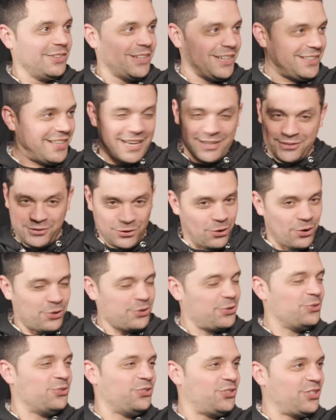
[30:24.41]
like that's all
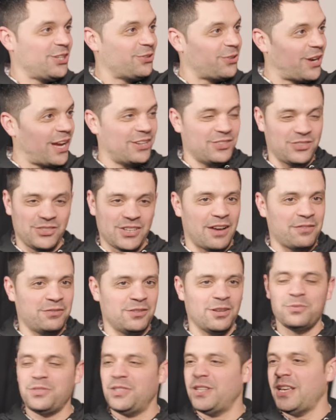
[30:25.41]
you see right is golf
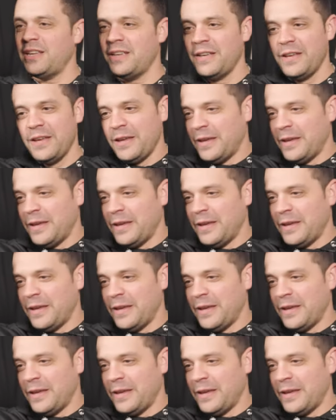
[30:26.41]
clubs and they